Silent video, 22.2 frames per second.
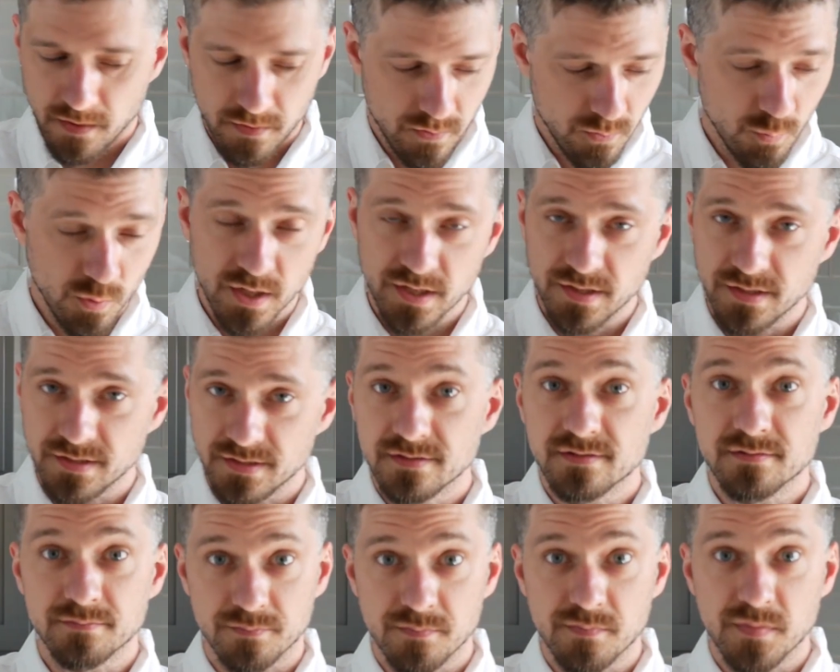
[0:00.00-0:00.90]
One
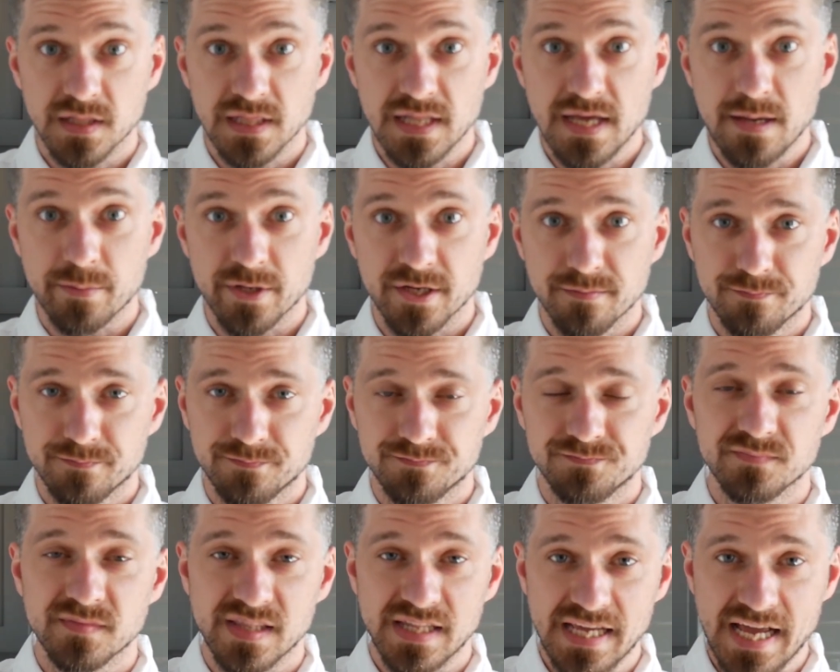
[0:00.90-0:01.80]
is the lemon.
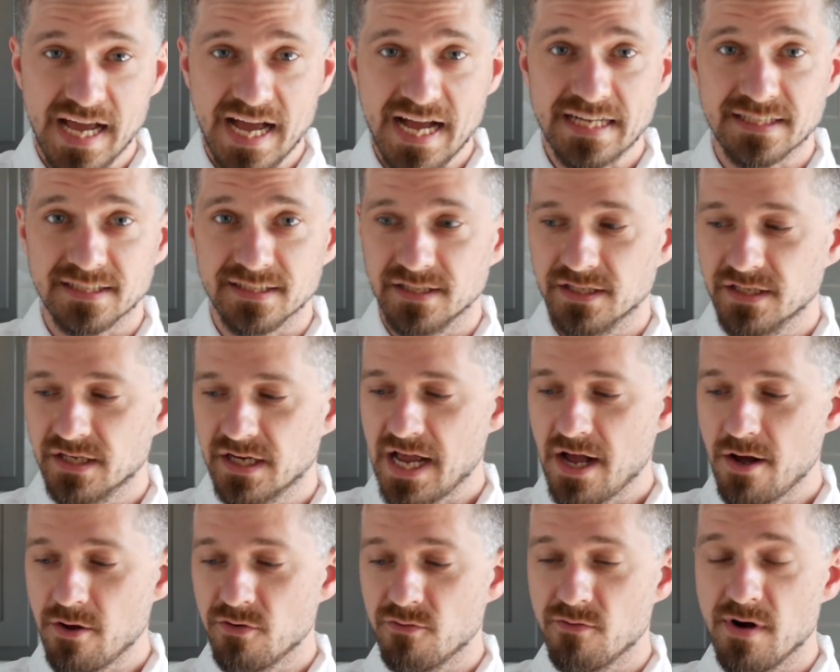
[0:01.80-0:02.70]
The acid
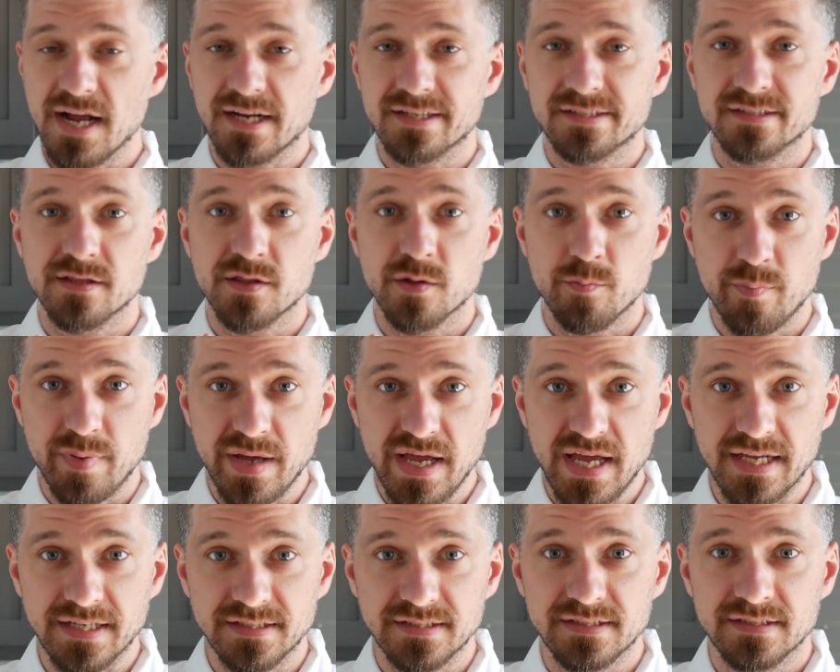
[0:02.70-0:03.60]
counteracts the
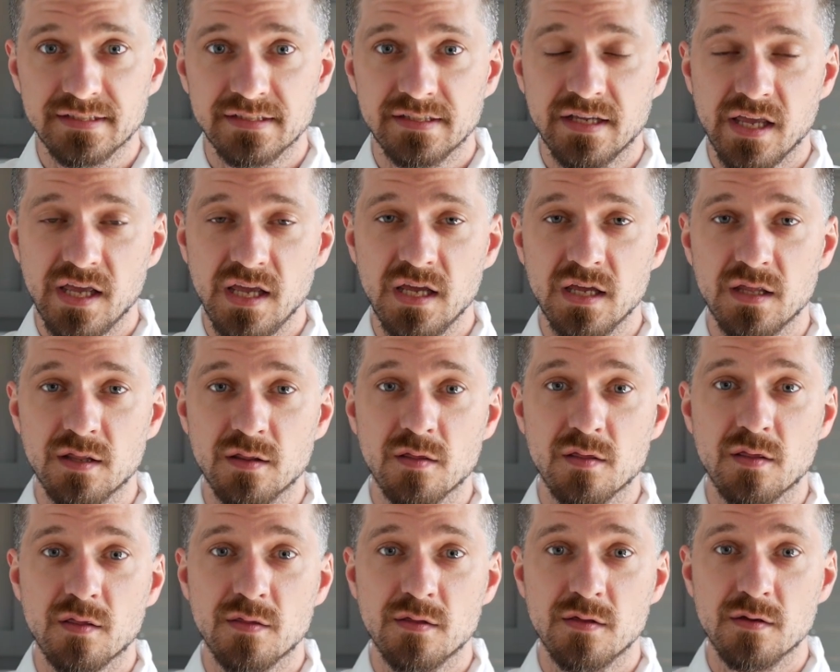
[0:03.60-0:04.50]
base in
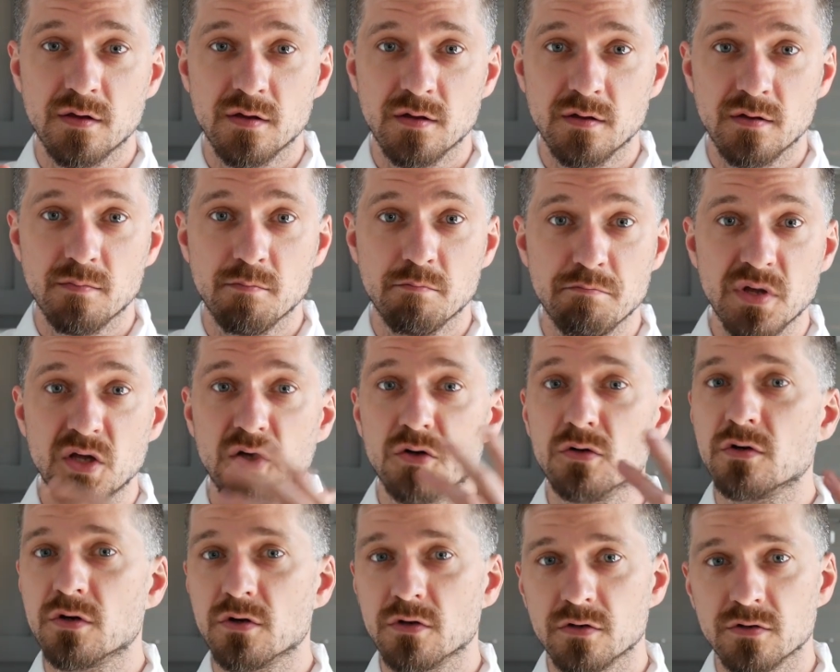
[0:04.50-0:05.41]
the
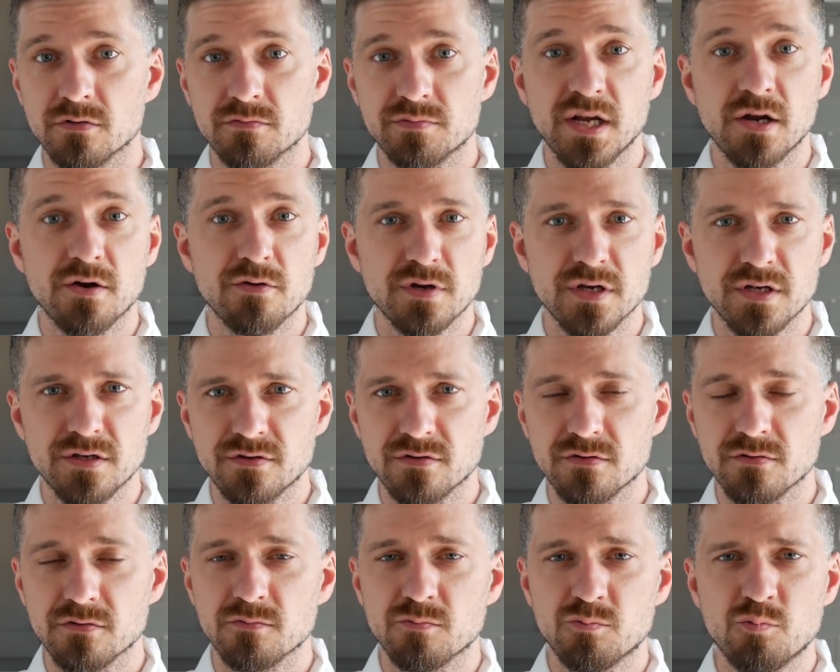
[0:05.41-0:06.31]
milk or dairies
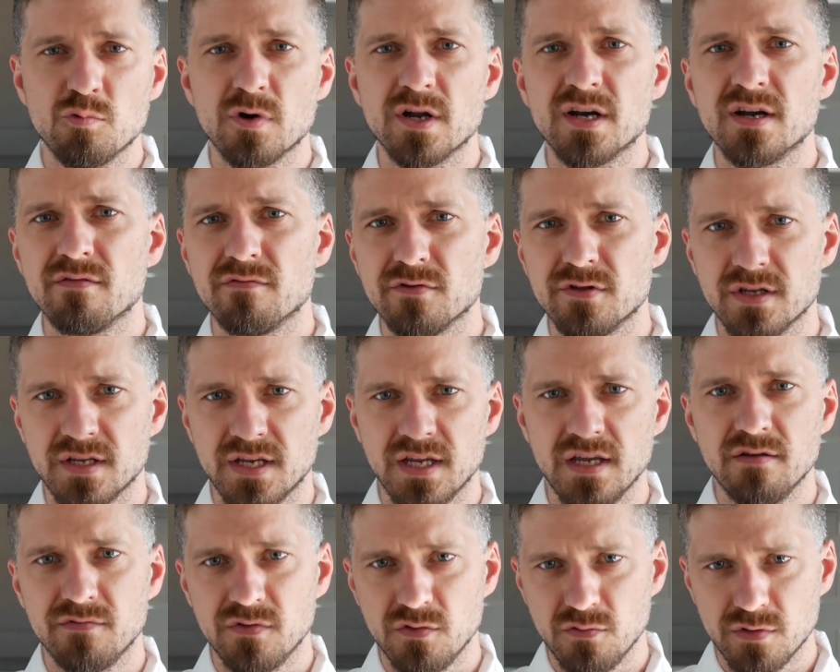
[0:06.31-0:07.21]
or whatever that
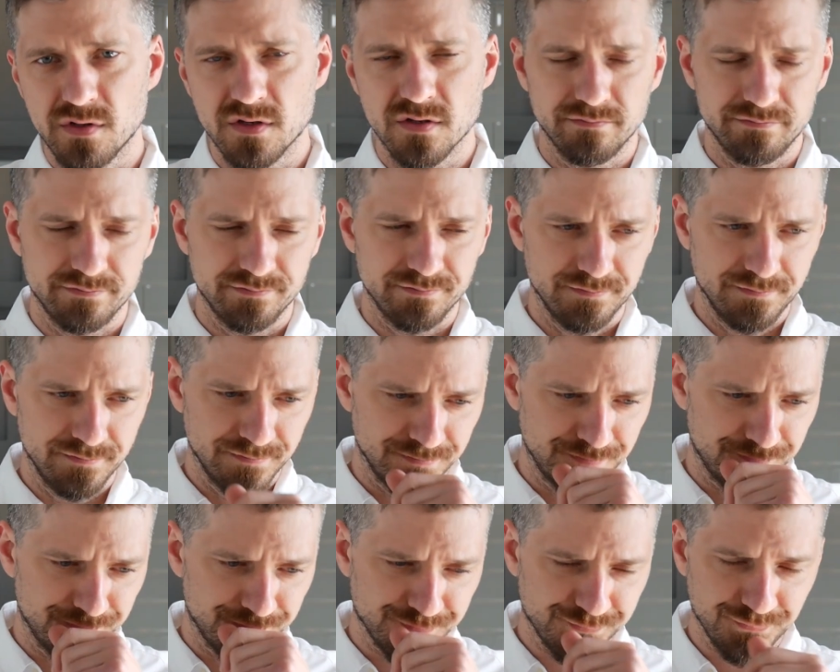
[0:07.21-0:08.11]
gave you
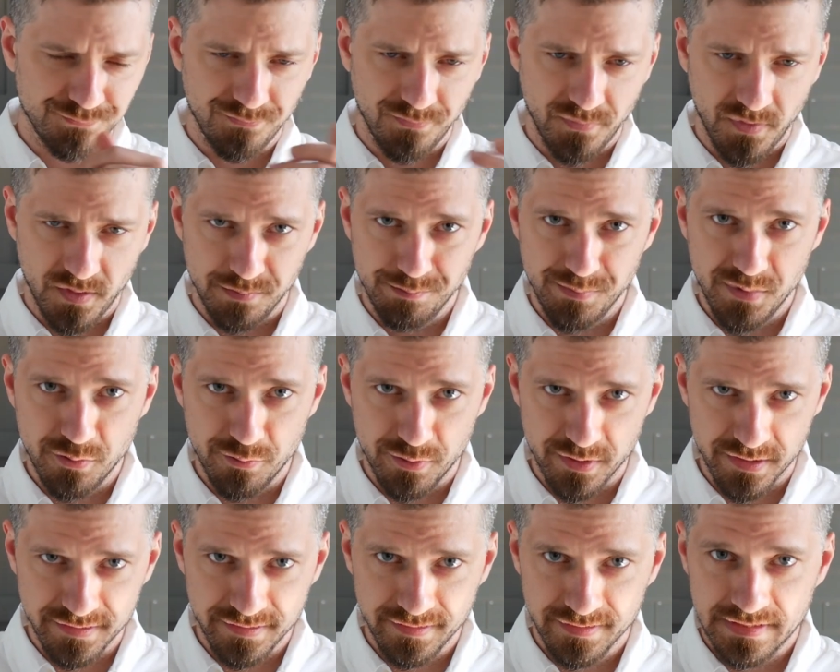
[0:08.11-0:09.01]
the
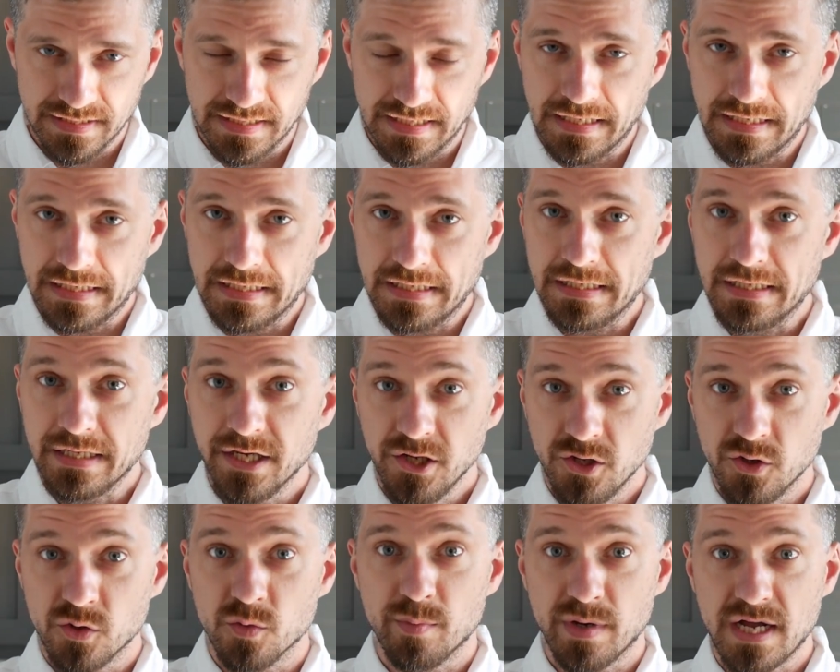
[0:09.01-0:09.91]
mucus
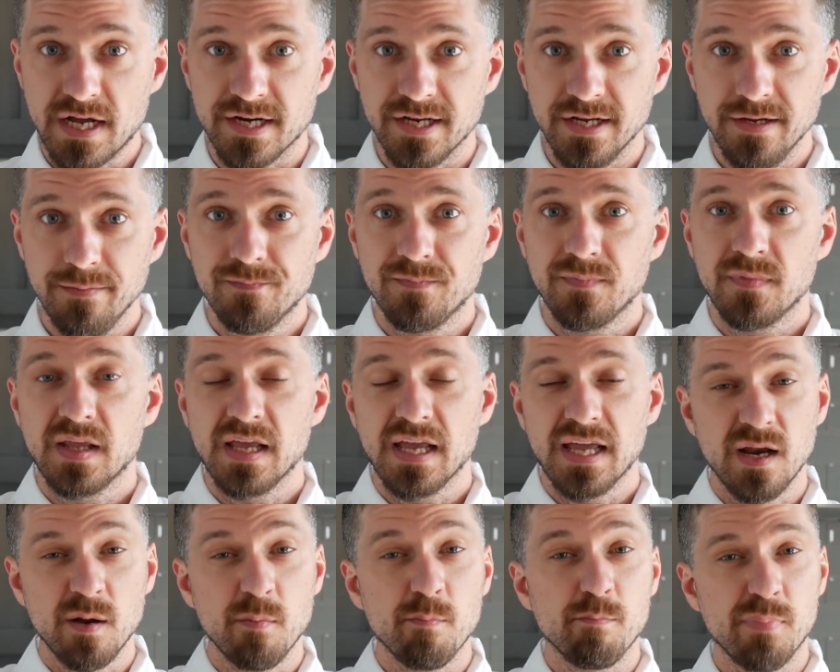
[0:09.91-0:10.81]
in your body,
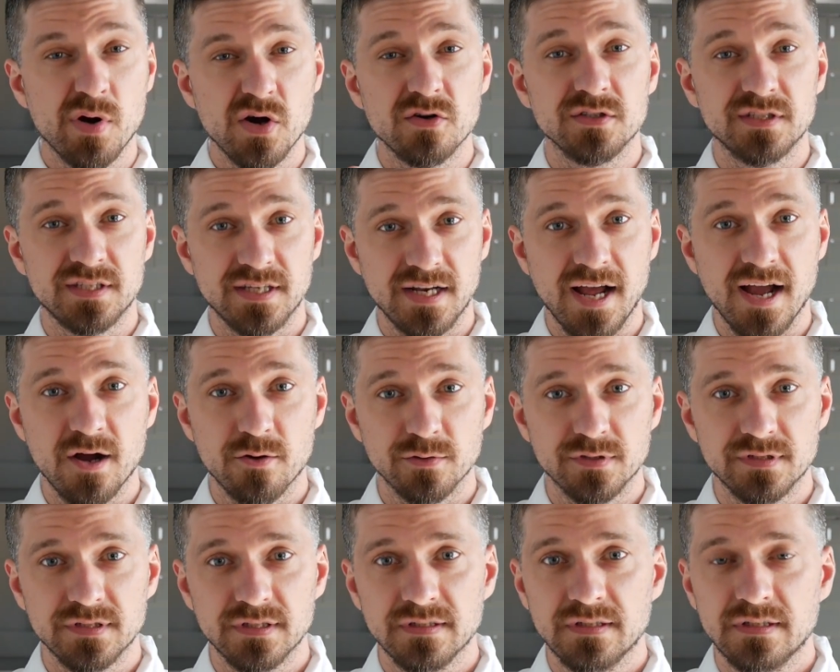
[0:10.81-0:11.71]
and it burns it
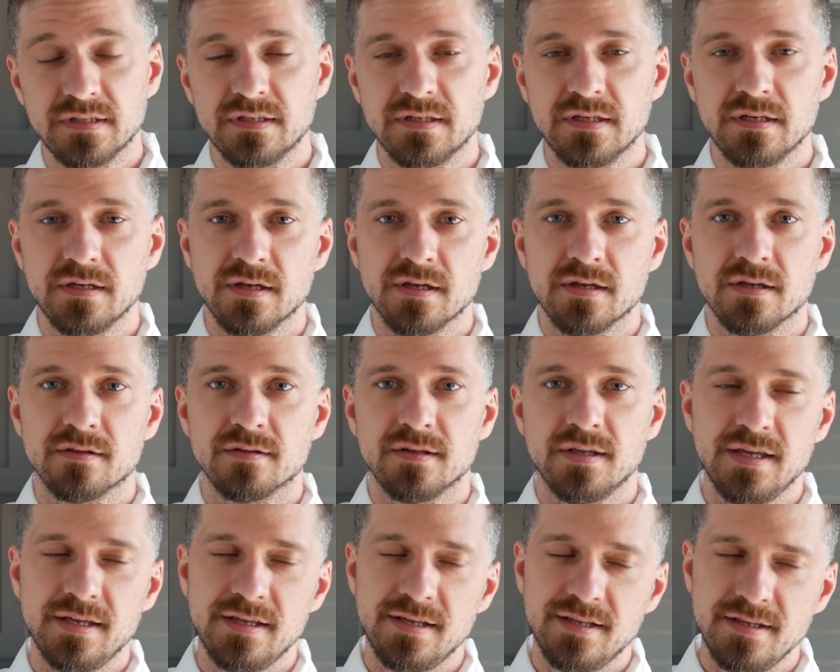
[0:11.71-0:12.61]
out.
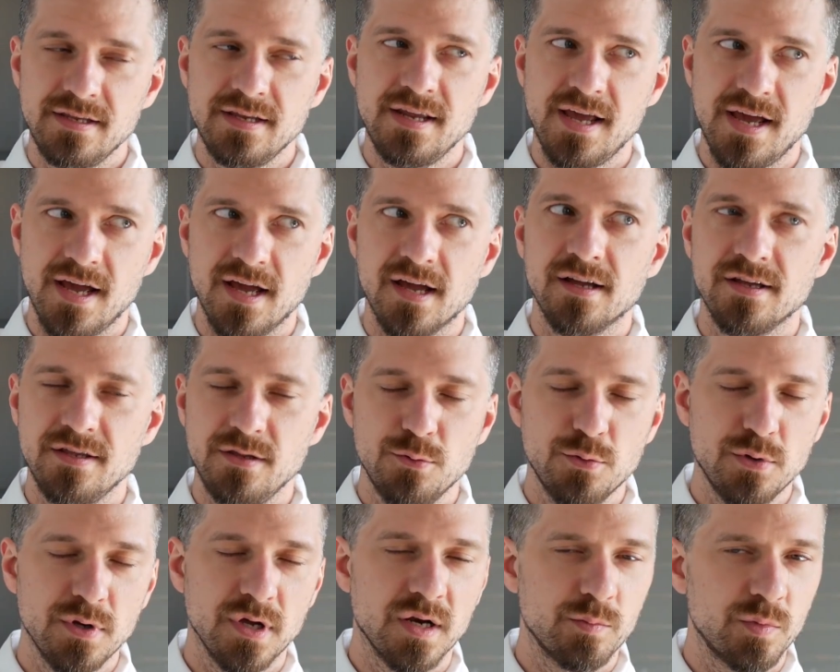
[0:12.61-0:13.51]
And yeah, you
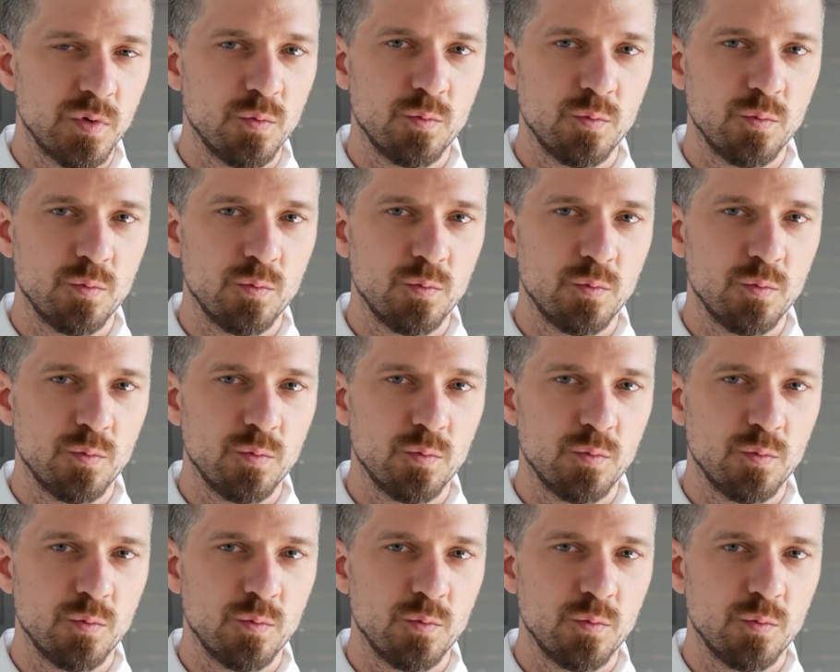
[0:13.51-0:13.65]
got to be